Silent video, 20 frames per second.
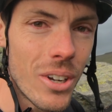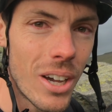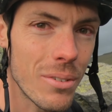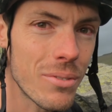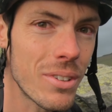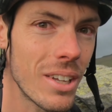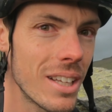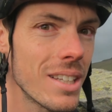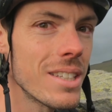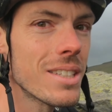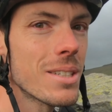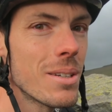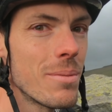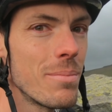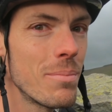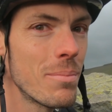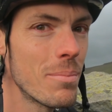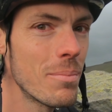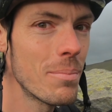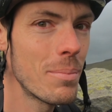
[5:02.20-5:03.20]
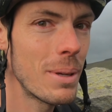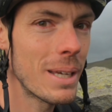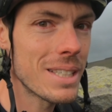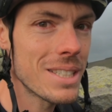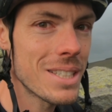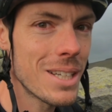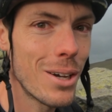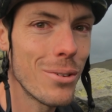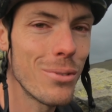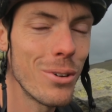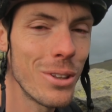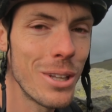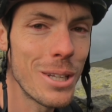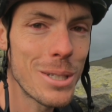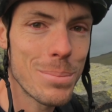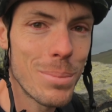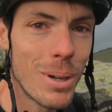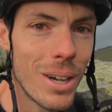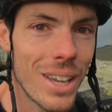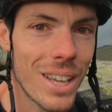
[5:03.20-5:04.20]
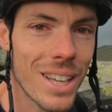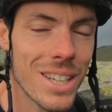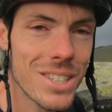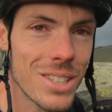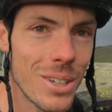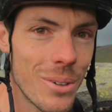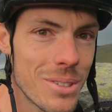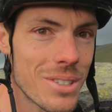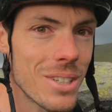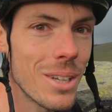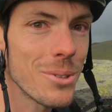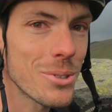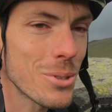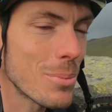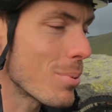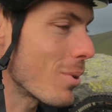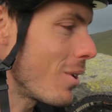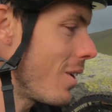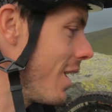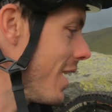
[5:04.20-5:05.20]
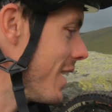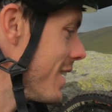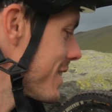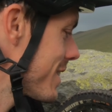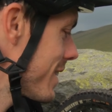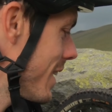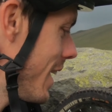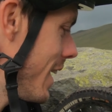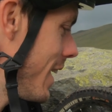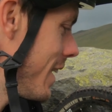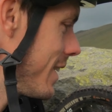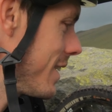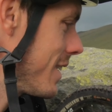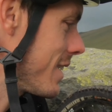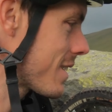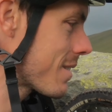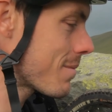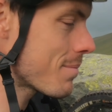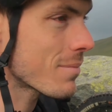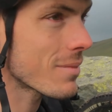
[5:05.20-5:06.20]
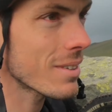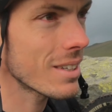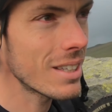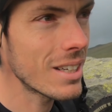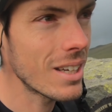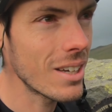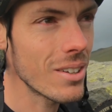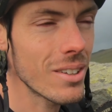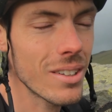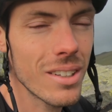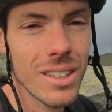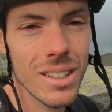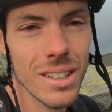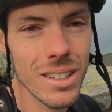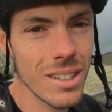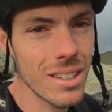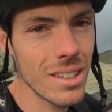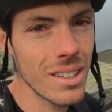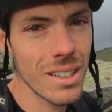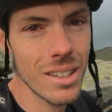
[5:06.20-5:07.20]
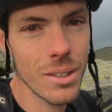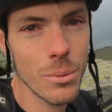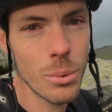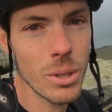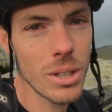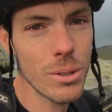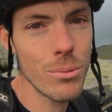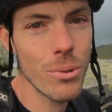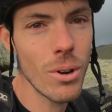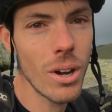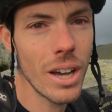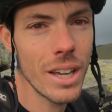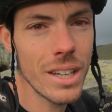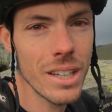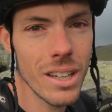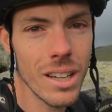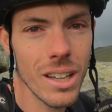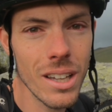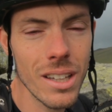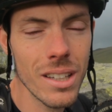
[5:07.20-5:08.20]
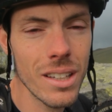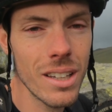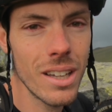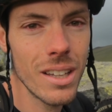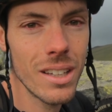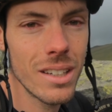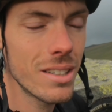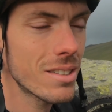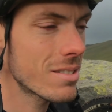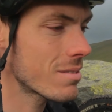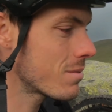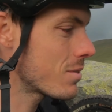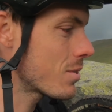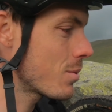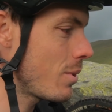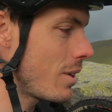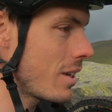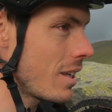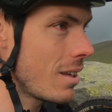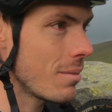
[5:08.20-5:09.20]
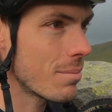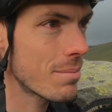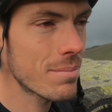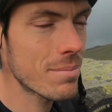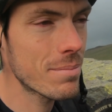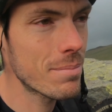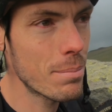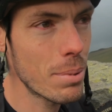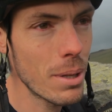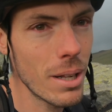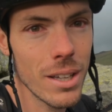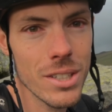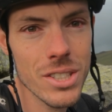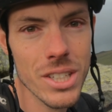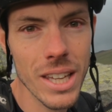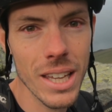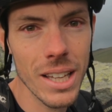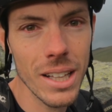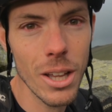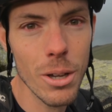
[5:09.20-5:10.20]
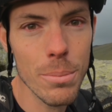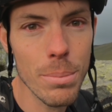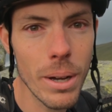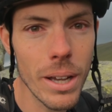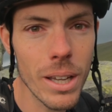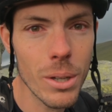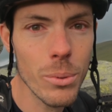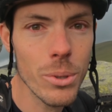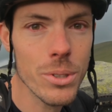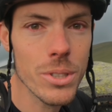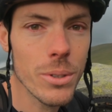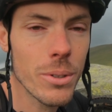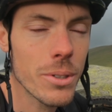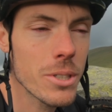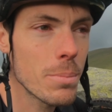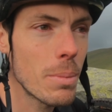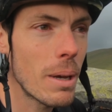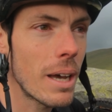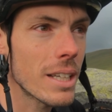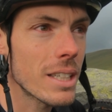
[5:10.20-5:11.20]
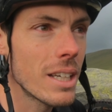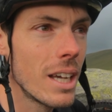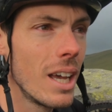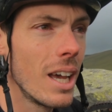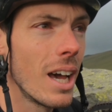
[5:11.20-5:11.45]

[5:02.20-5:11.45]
I've done some big stuff on this bike, so it's no surprise. And you know, with a rider and a 20+ kilo bike, what do you expect?